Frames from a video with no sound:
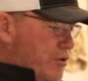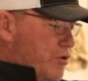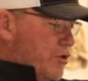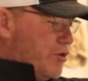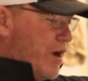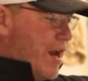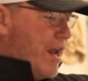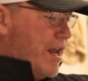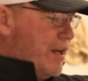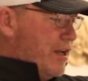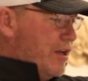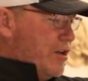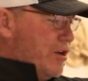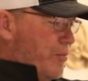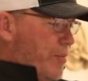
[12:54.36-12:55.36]

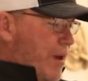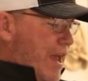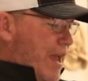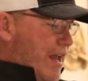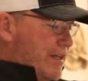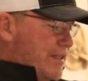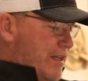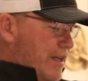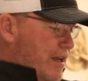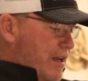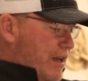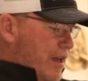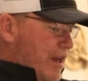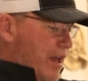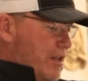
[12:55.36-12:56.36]
strain your paint.
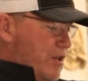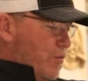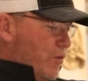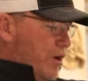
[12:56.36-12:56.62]
And you